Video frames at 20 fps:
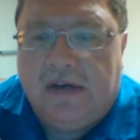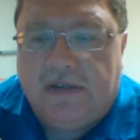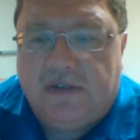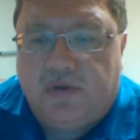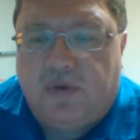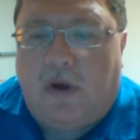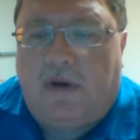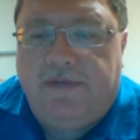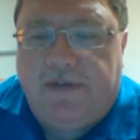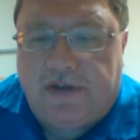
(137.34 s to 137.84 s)

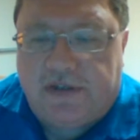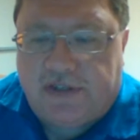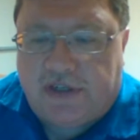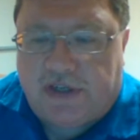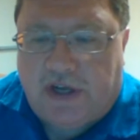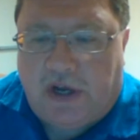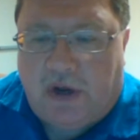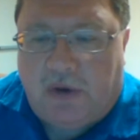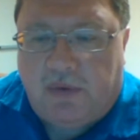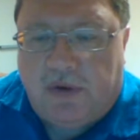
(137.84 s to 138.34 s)
12 years
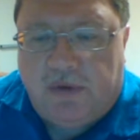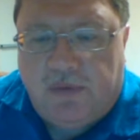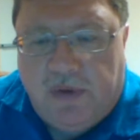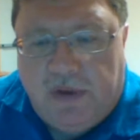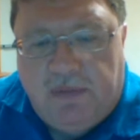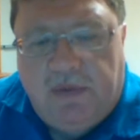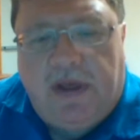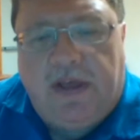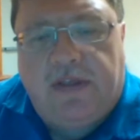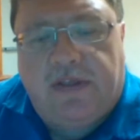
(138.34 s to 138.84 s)
ago, when
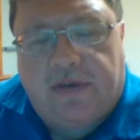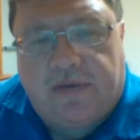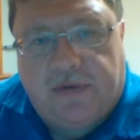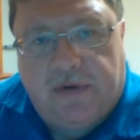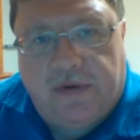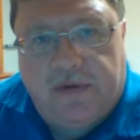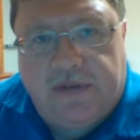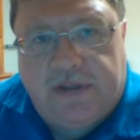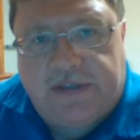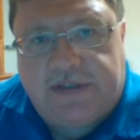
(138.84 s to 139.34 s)
we went
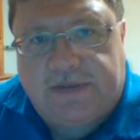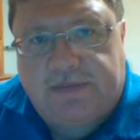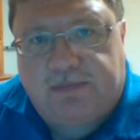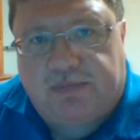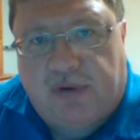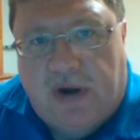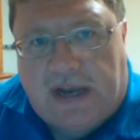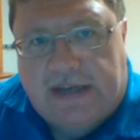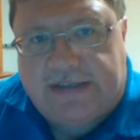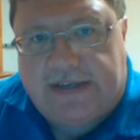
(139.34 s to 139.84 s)
through this
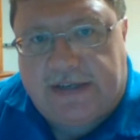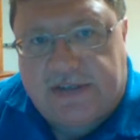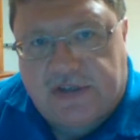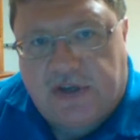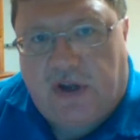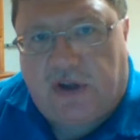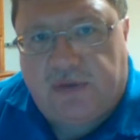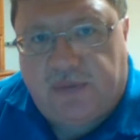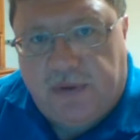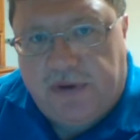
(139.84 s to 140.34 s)
process
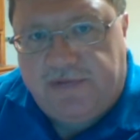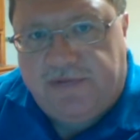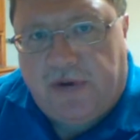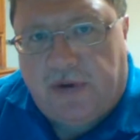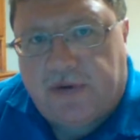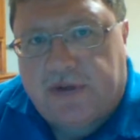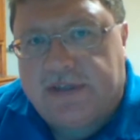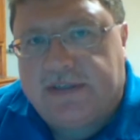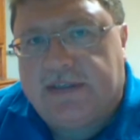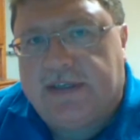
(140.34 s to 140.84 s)
called
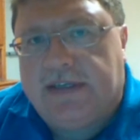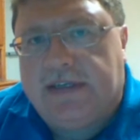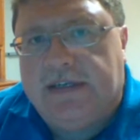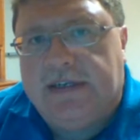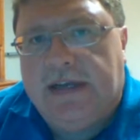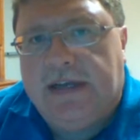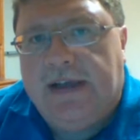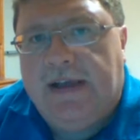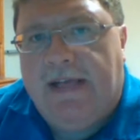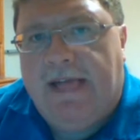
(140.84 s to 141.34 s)
refocusing,
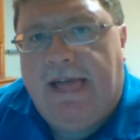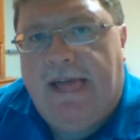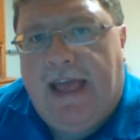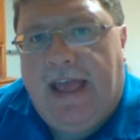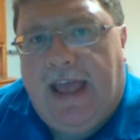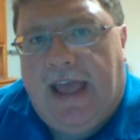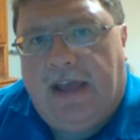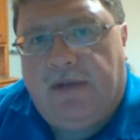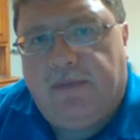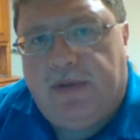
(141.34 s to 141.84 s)

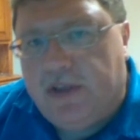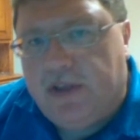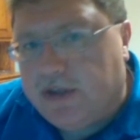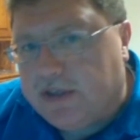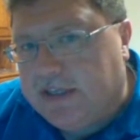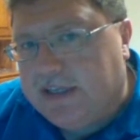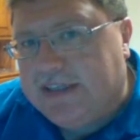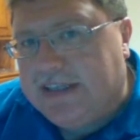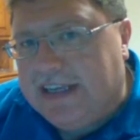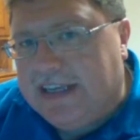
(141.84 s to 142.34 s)
and we
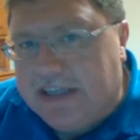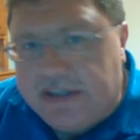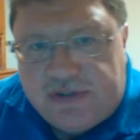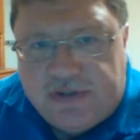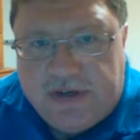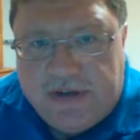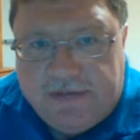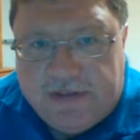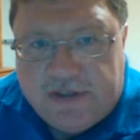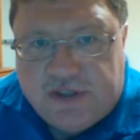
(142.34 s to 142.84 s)
looked at the
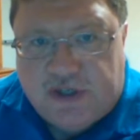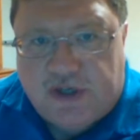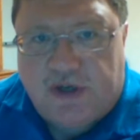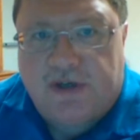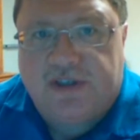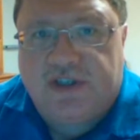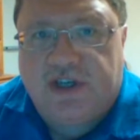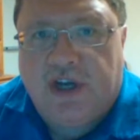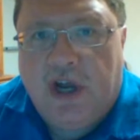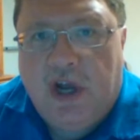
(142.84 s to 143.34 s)
history of the
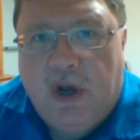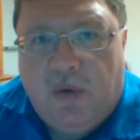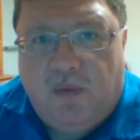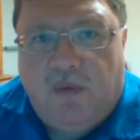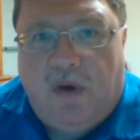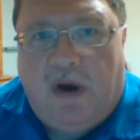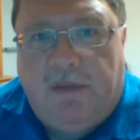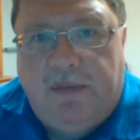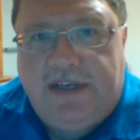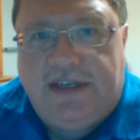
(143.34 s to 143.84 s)
church,
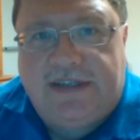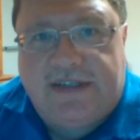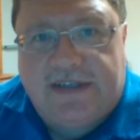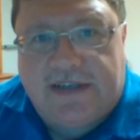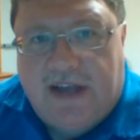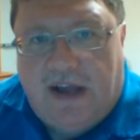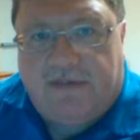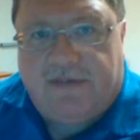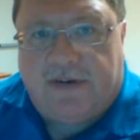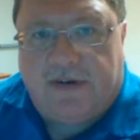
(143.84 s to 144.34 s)
what we
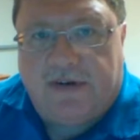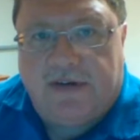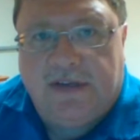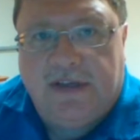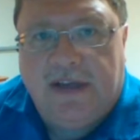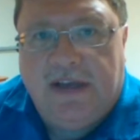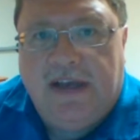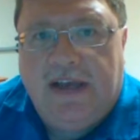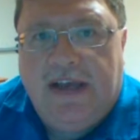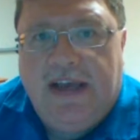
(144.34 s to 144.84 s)

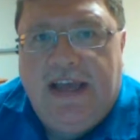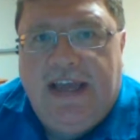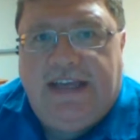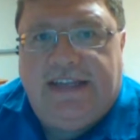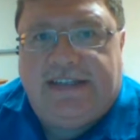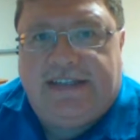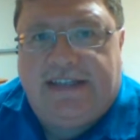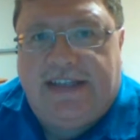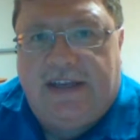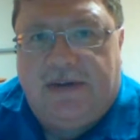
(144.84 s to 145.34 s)
discovered
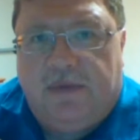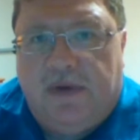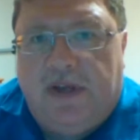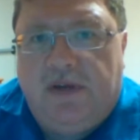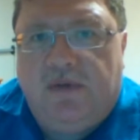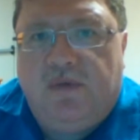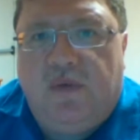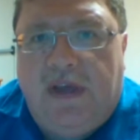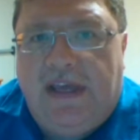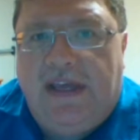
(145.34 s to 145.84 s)
is that
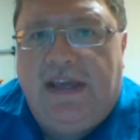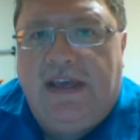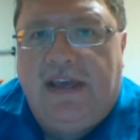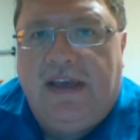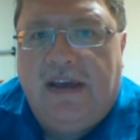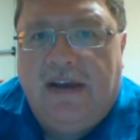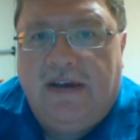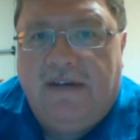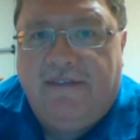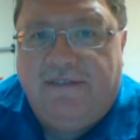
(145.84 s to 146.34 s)
when
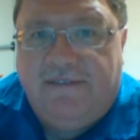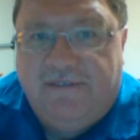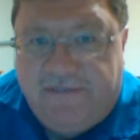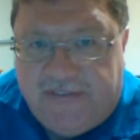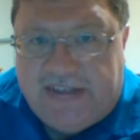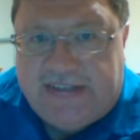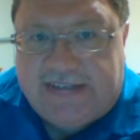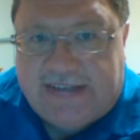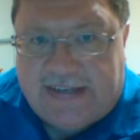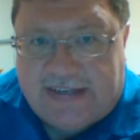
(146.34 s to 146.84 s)
we
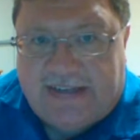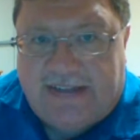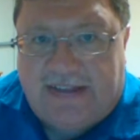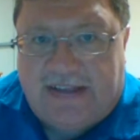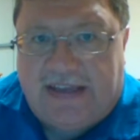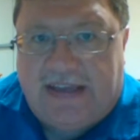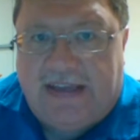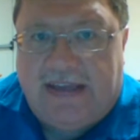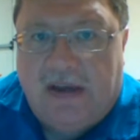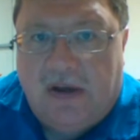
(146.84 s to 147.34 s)

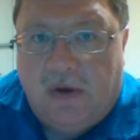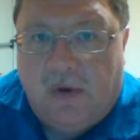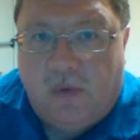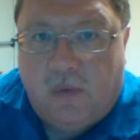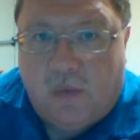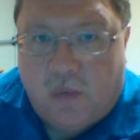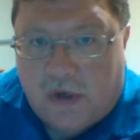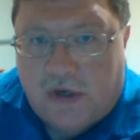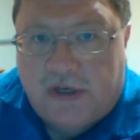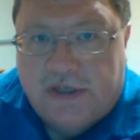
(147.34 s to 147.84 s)
physically
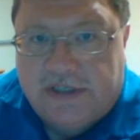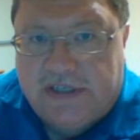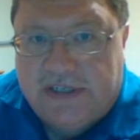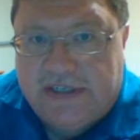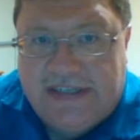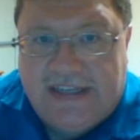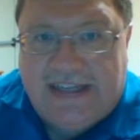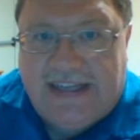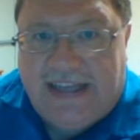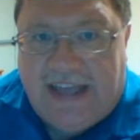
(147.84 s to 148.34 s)

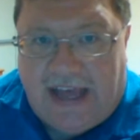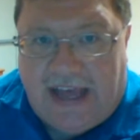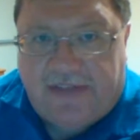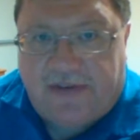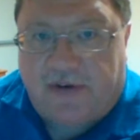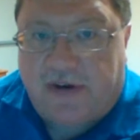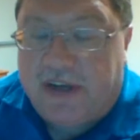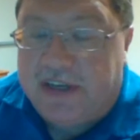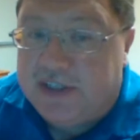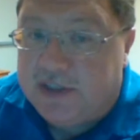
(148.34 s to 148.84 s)
worked
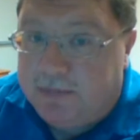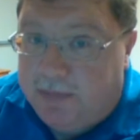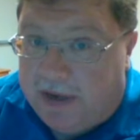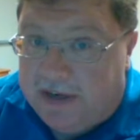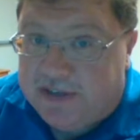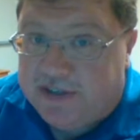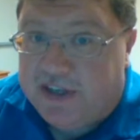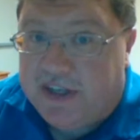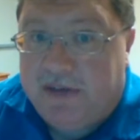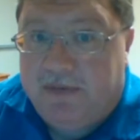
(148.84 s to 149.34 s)
together,
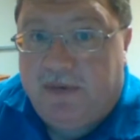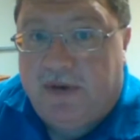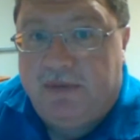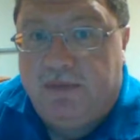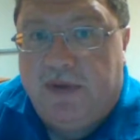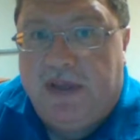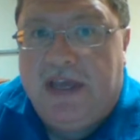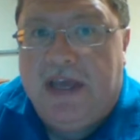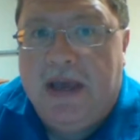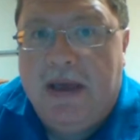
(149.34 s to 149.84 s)
especially
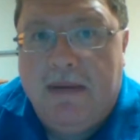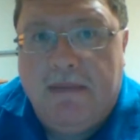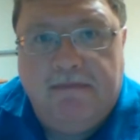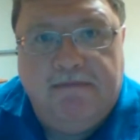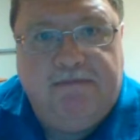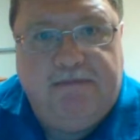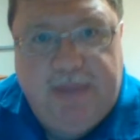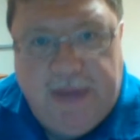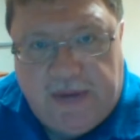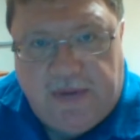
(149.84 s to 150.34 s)
when we
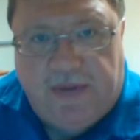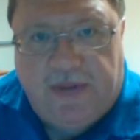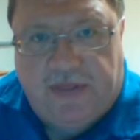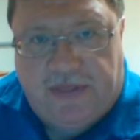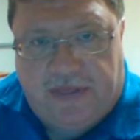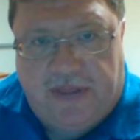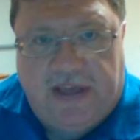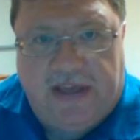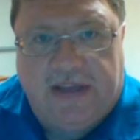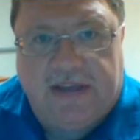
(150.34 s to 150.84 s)
built
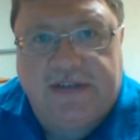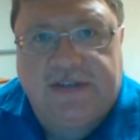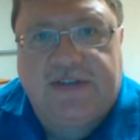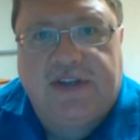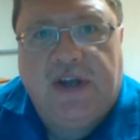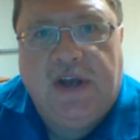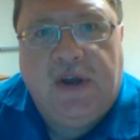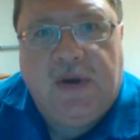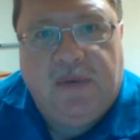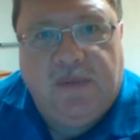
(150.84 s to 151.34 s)

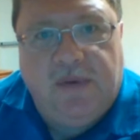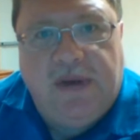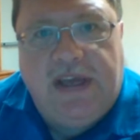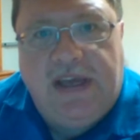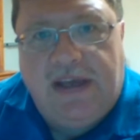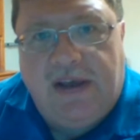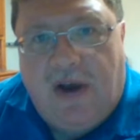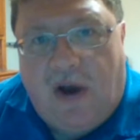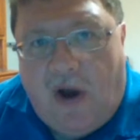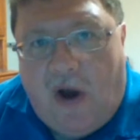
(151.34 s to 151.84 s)
things,
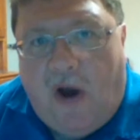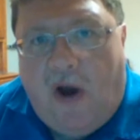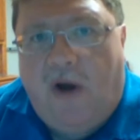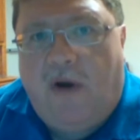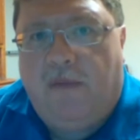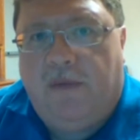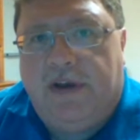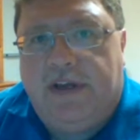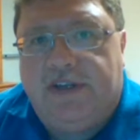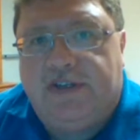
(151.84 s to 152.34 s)
we
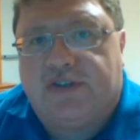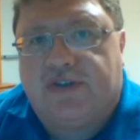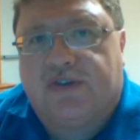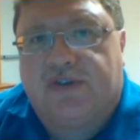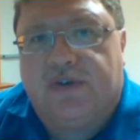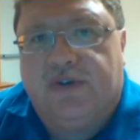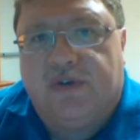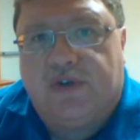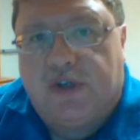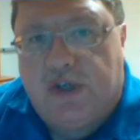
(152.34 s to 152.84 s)
always
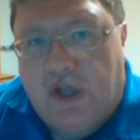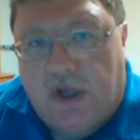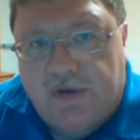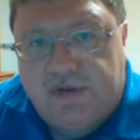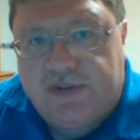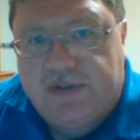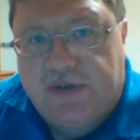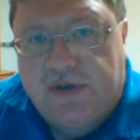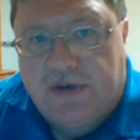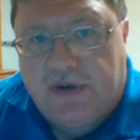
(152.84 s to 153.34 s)
grew
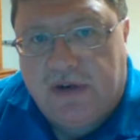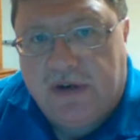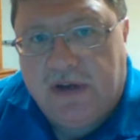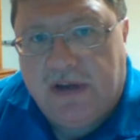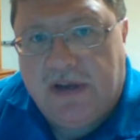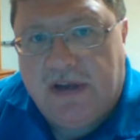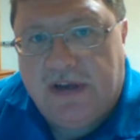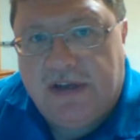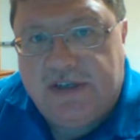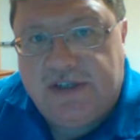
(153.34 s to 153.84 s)
closer
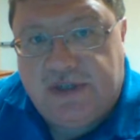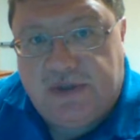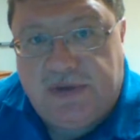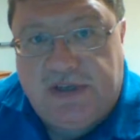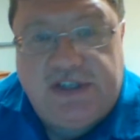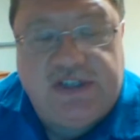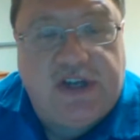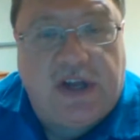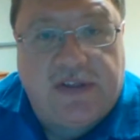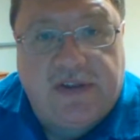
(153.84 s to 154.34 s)
to
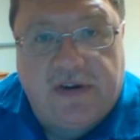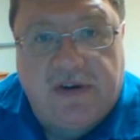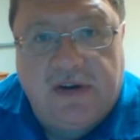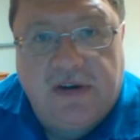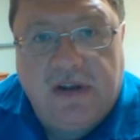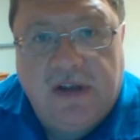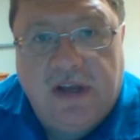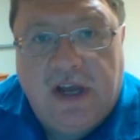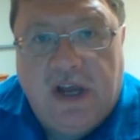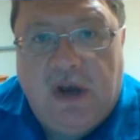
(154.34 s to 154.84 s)
each
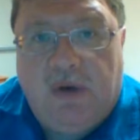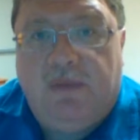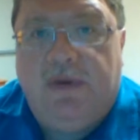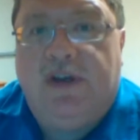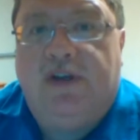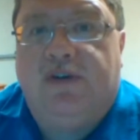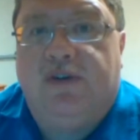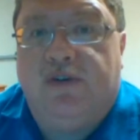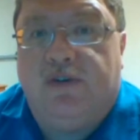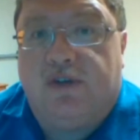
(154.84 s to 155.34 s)
other,
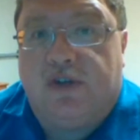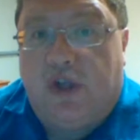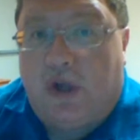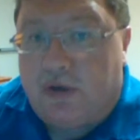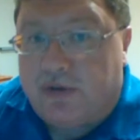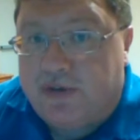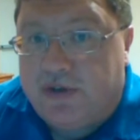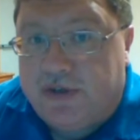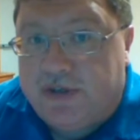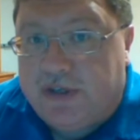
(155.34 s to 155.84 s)
we grew
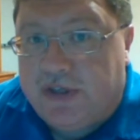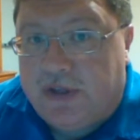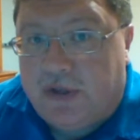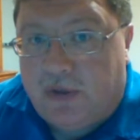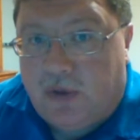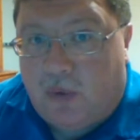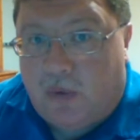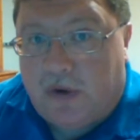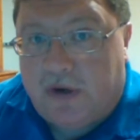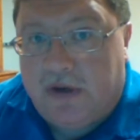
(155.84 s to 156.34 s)
closer to the
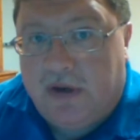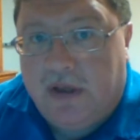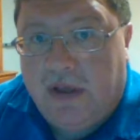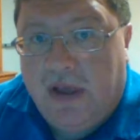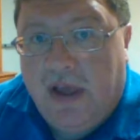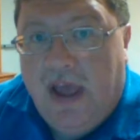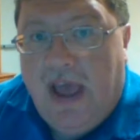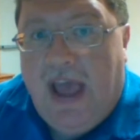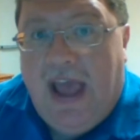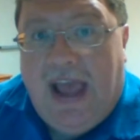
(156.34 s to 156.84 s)
Lord,
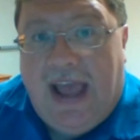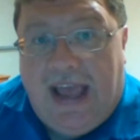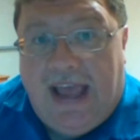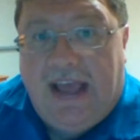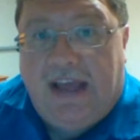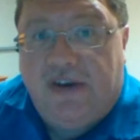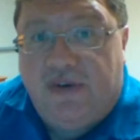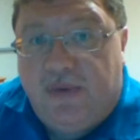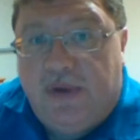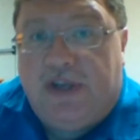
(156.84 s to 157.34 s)

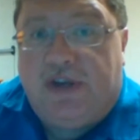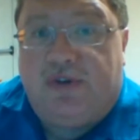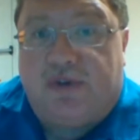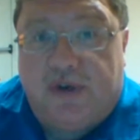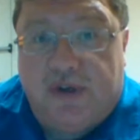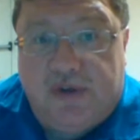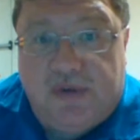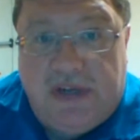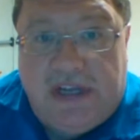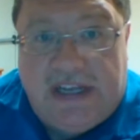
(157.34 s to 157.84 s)
and we
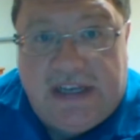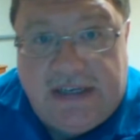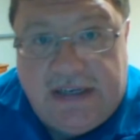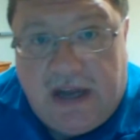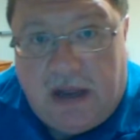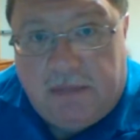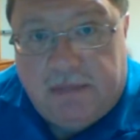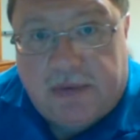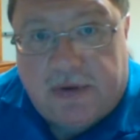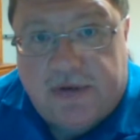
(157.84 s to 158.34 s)
grew in
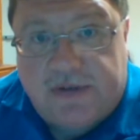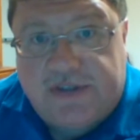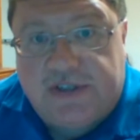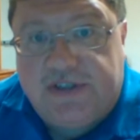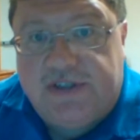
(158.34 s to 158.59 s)
numbers.